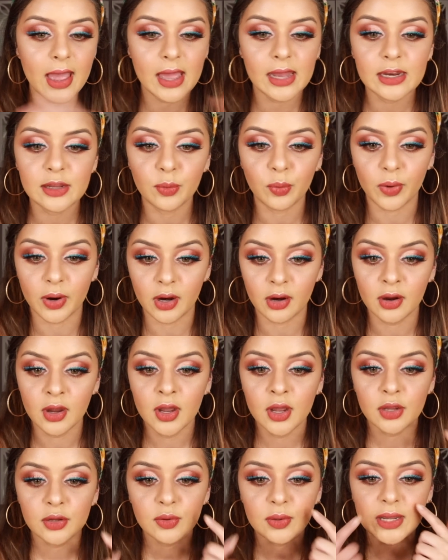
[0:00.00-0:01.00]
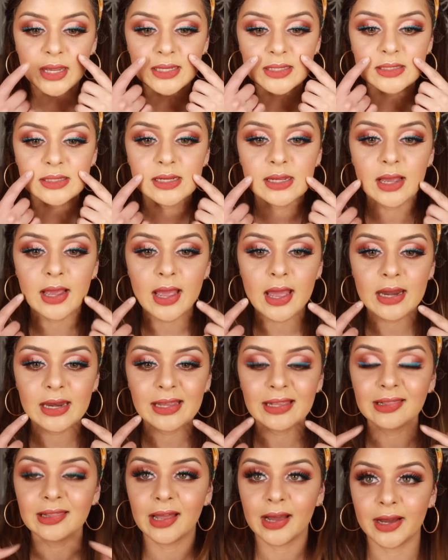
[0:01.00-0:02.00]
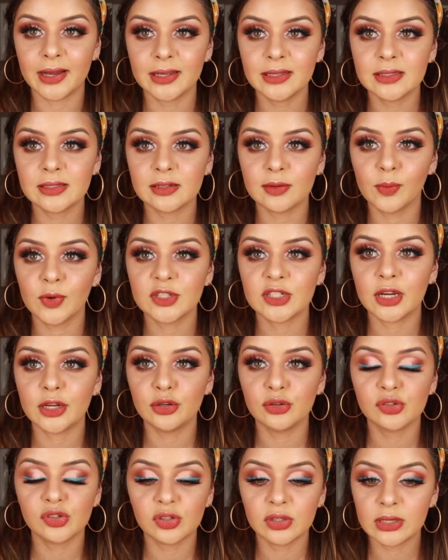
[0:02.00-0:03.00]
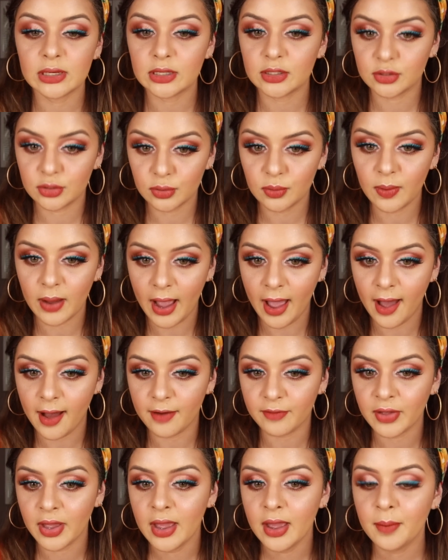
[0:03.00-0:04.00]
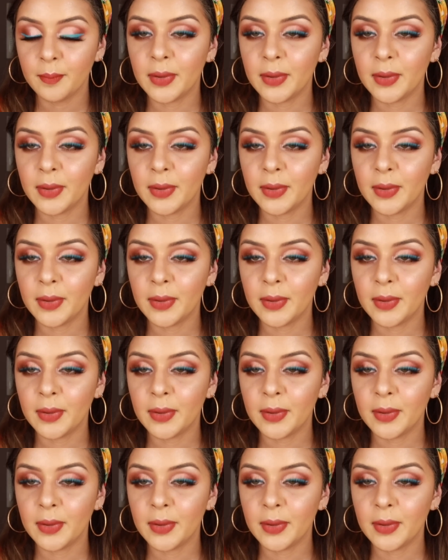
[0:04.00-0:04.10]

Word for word: anywhere. You can't see any lines, which I usually do have.